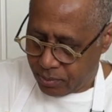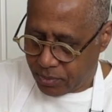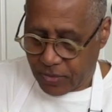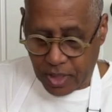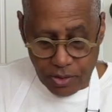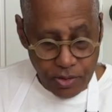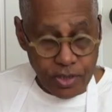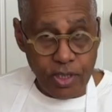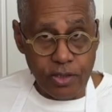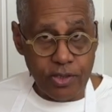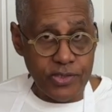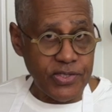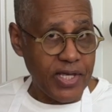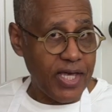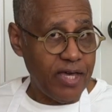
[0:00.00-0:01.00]
Now you
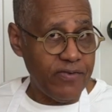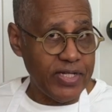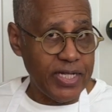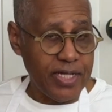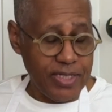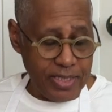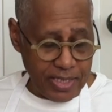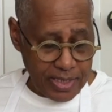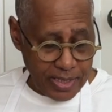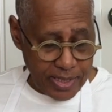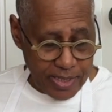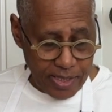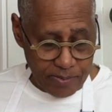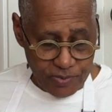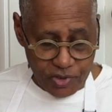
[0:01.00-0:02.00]
notice I haven't added the
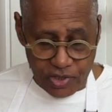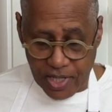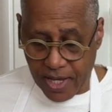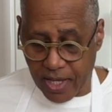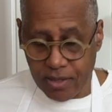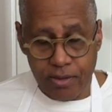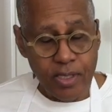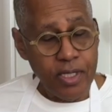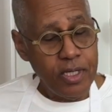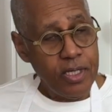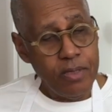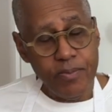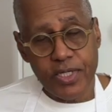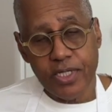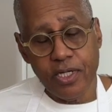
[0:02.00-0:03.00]
clams yet.
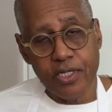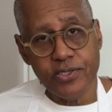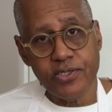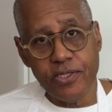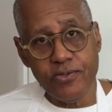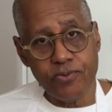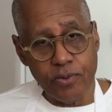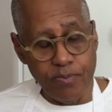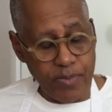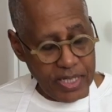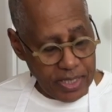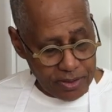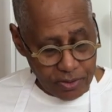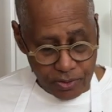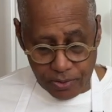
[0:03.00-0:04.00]
Because these were
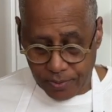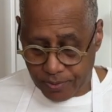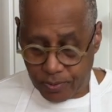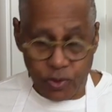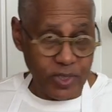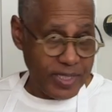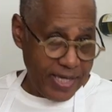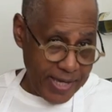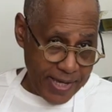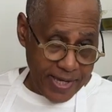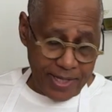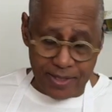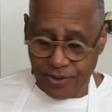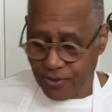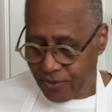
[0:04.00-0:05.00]
bottled or
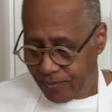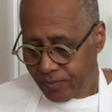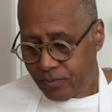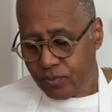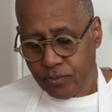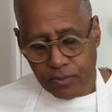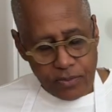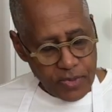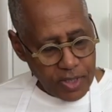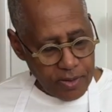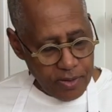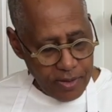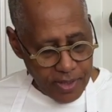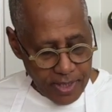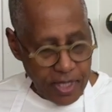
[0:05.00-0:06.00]
canned,
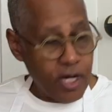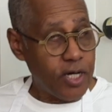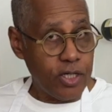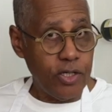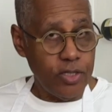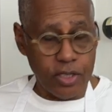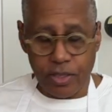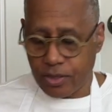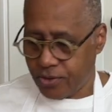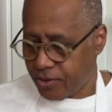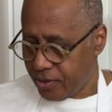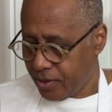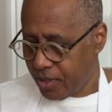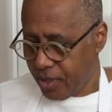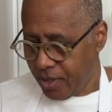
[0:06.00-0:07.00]
they are cooked.
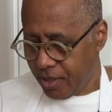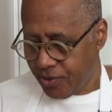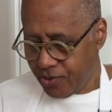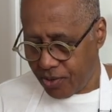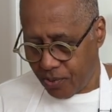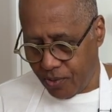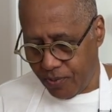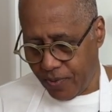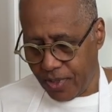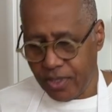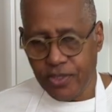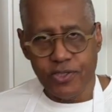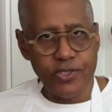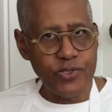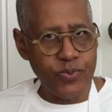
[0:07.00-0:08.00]
So we really
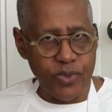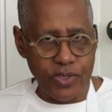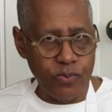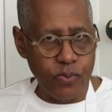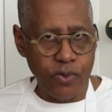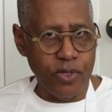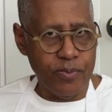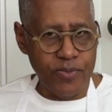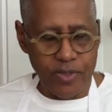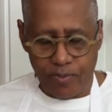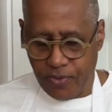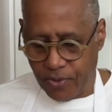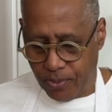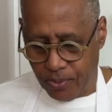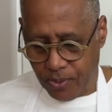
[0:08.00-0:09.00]
just want to warm them
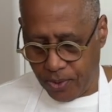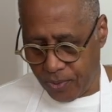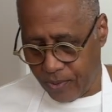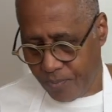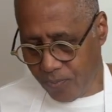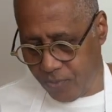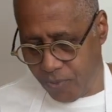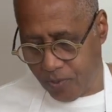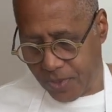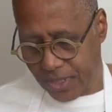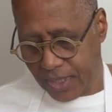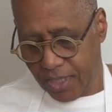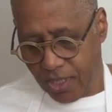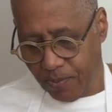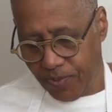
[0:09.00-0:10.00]
through. We want
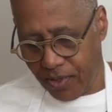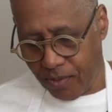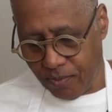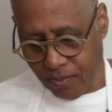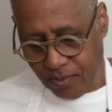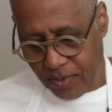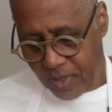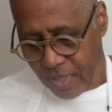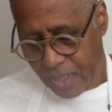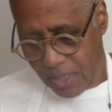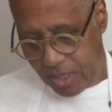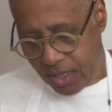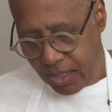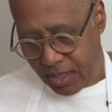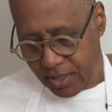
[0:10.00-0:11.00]
to keep them
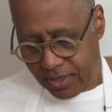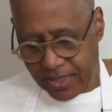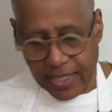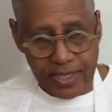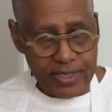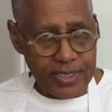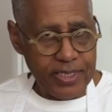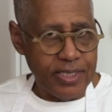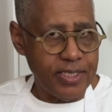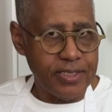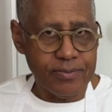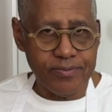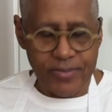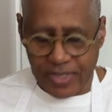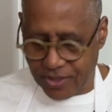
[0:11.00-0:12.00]
delicate
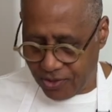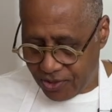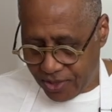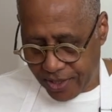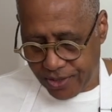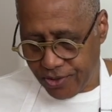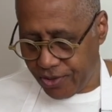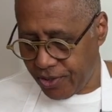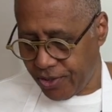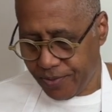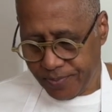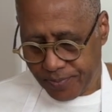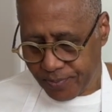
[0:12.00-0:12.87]
and tender.